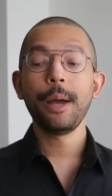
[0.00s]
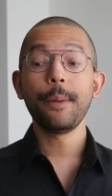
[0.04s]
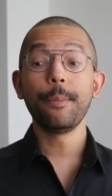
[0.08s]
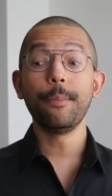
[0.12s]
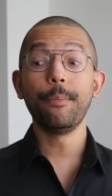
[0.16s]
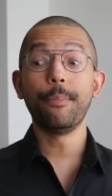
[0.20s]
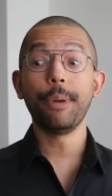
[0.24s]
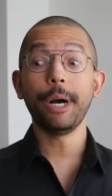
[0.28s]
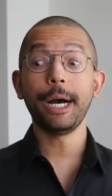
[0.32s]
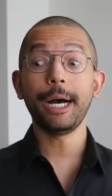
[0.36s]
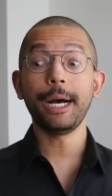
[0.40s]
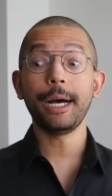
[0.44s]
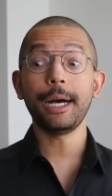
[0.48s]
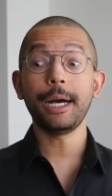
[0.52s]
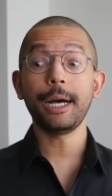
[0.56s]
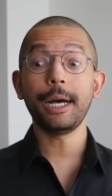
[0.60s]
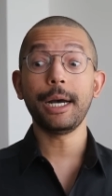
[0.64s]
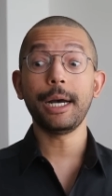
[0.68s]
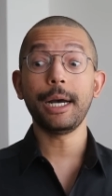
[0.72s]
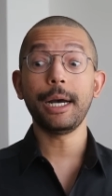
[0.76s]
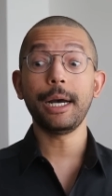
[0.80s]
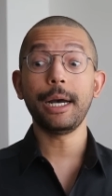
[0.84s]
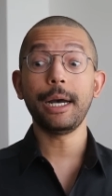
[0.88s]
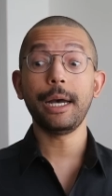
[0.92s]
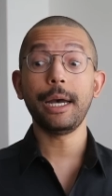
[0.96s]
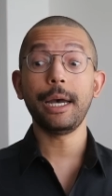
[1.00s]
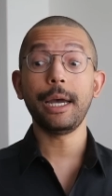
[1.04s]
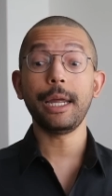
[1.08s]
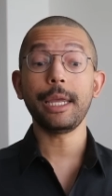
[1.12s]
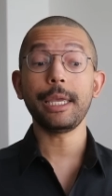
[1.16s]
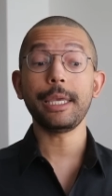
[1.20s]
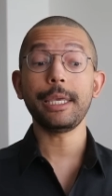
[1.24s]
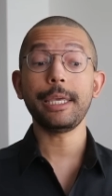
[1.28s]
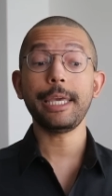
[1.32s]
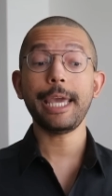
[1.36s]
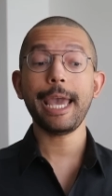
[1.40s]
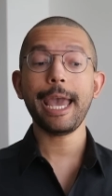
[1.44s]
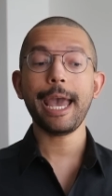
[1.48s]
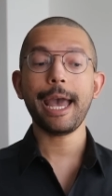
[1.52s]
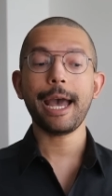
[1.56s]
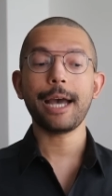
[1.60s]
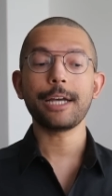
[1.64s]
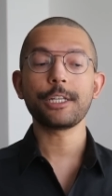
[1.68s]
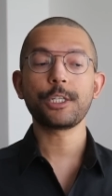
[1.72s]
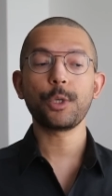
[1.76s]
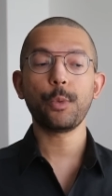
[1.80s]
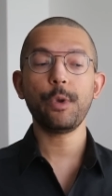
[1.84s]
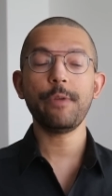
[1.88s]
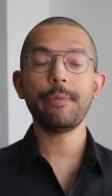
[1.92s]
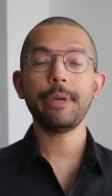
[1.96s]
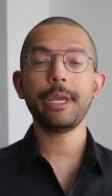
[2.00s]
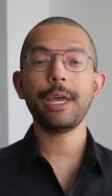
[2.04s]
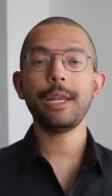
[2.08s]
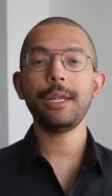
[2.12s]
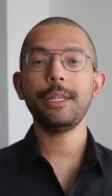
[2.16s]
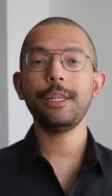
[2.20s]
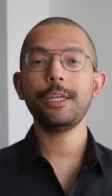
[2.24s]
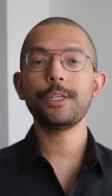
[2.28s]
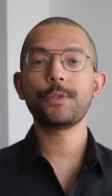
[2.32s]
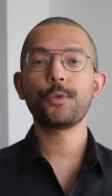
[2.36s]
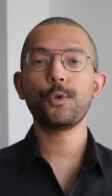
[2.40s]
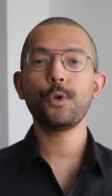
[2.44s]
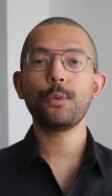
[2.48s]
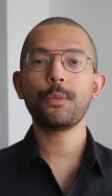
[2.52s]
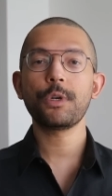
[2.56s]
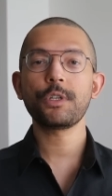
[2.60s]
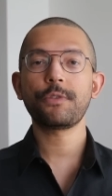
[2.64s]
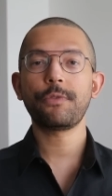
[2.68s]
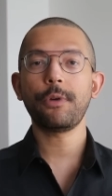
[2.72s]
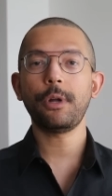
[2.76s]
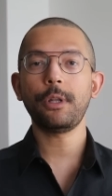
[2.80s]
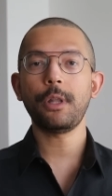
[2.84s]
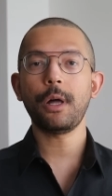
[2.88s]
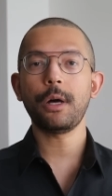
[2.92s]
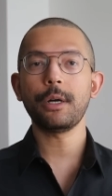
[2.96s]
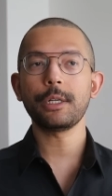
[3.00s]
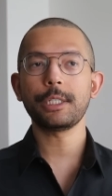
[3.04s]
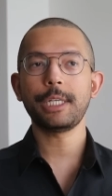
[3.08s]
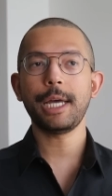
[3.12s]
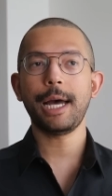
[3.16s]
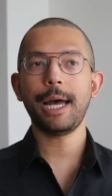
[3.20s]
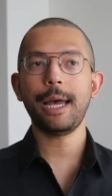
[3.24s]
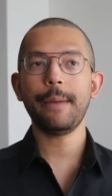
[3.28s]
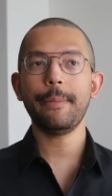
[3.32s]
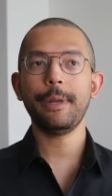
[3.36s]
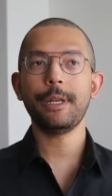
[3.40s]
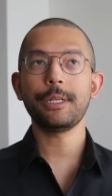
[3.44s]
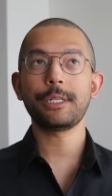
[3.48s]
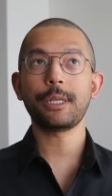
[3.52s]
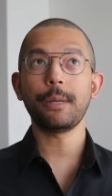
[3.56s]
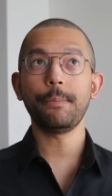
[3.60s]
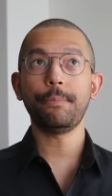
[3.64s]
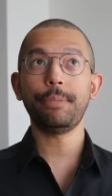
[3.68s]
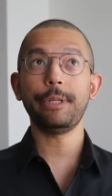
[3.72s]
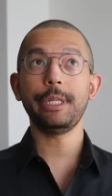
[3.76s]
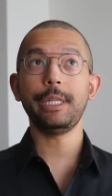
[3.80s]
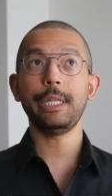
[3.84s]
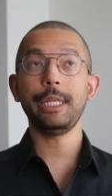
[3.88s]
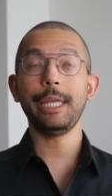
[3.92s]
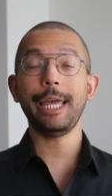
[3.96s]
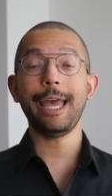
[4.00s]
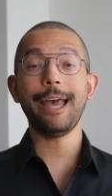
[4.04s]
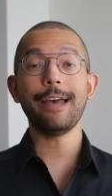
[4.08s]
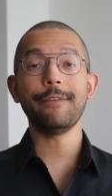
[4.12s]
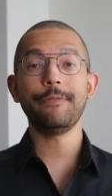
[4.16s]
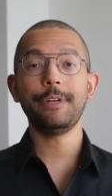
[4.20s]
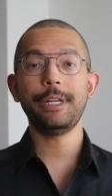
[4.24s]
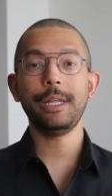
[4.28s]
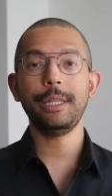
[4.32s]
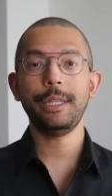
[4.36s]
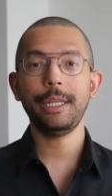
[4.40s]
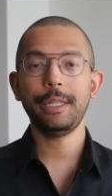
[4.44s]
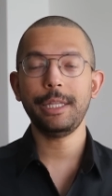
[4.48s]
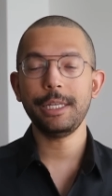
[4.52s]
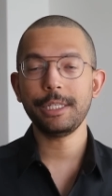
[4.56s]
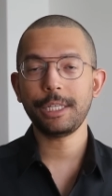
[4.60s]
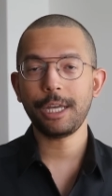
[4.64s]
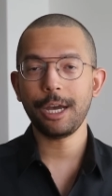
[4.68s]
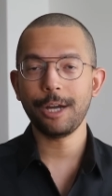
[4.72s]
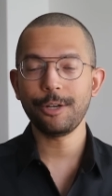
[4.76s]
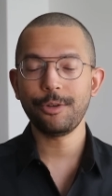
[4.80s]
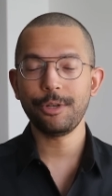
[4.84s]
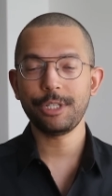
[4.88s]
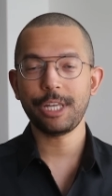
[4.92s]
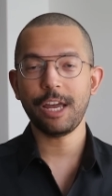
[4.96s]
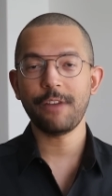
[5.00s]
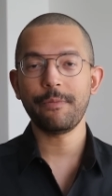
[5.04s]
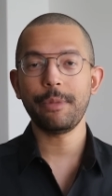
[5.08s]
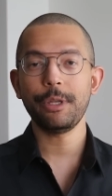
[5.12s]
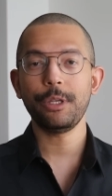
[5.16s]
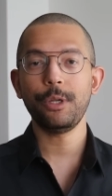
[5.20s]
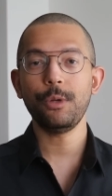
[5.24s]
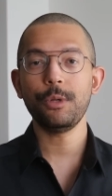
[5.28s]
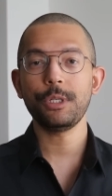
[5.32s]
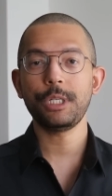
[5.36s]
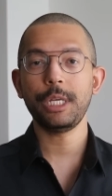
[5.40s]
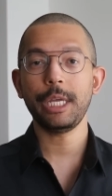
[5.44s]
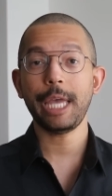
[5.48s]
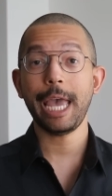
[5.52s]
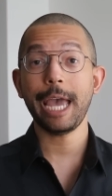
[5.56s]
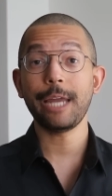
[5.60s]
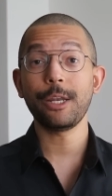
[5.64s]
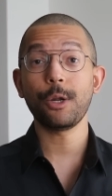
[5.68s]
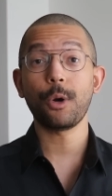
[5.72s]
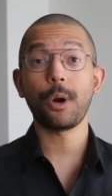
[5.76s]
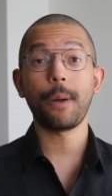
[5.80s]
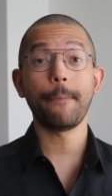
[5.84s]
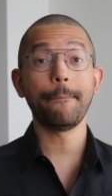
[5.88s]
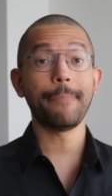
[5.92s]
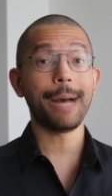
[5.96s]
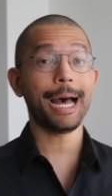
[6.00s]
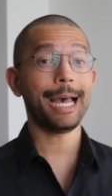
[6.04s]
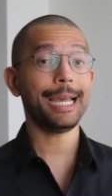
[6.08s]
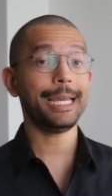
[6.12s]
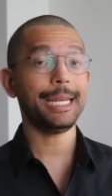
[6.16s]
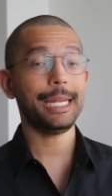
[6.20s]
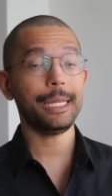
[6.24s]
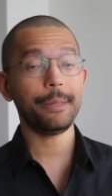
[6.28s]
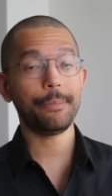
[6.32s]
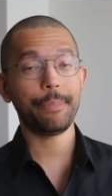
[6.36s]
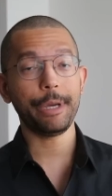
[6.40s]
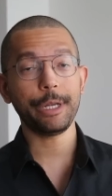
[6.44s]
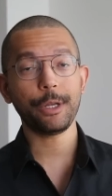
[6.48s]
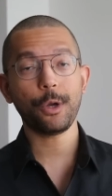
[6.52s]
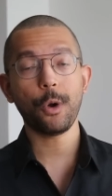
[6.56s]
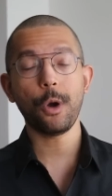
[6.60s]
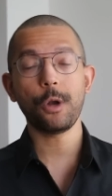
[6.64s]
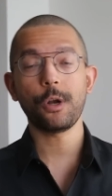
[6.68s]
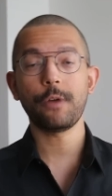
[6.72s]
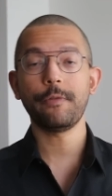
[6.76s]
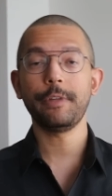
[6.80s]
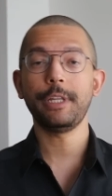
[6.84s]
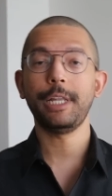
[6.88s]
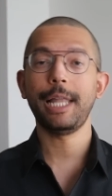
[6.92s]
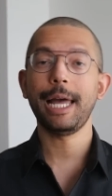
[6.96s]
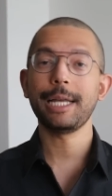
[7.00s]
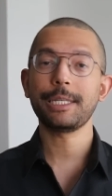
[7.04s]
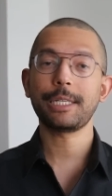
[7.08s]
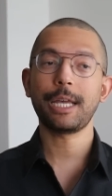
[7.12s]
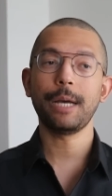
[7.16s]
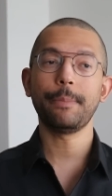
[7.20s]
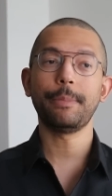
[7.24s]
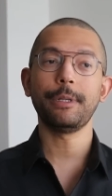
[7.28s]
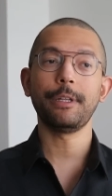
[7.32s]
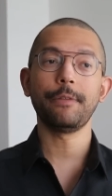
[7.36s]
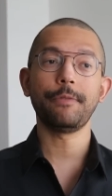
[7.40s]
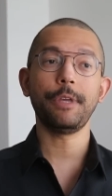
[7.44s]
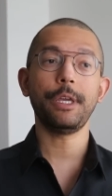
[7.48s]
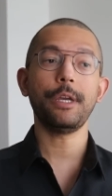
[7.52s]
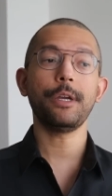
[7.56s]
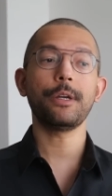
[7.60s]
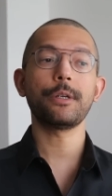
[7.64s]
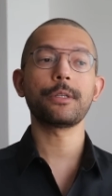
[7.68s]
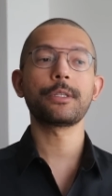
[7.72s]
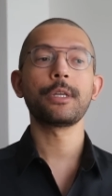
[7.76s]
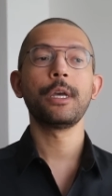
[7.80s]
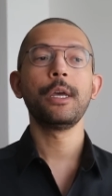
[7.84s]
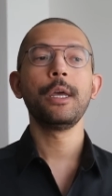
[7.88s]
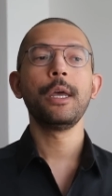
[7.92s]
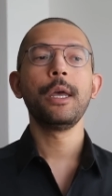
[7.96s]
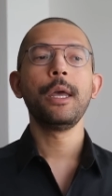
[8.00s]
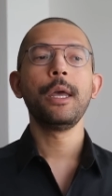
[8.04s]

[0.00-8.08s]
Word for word: But yeah, so we've been getting these rumors for a long time. It is completely evident that these countries have been using and or mining Bitcoin over the last couple of years.